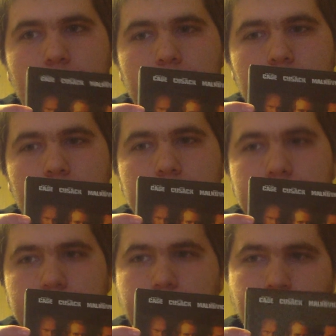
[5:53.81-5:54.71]
mean,
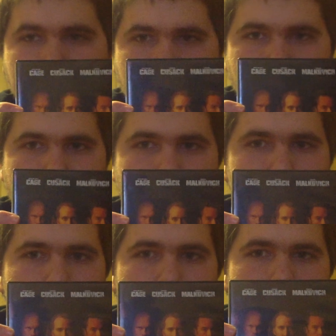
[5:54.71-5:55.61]

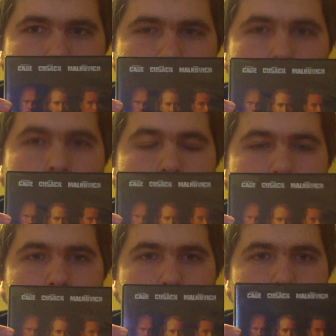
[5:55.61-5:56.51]
there's a lot of
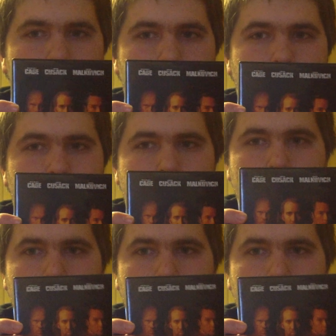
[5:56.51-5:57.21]
fun moments.